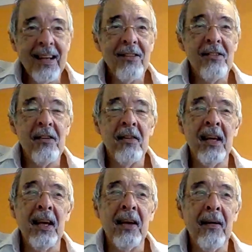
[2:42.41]
So there
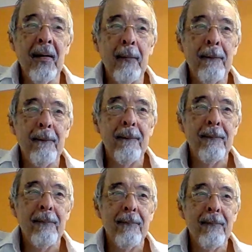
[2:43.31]
you go.
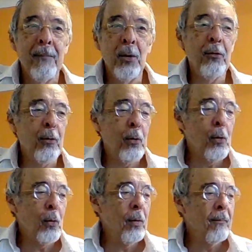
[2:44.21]
Beautiful
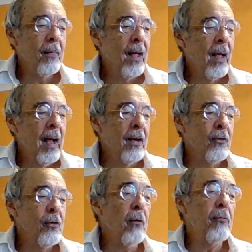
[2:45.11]
chord. And
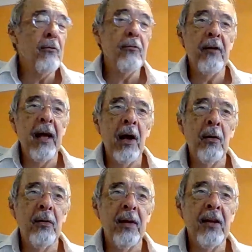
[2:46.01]
it's often
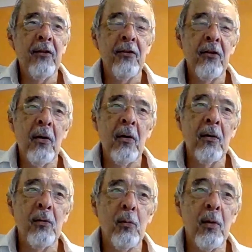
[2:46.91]
found in songs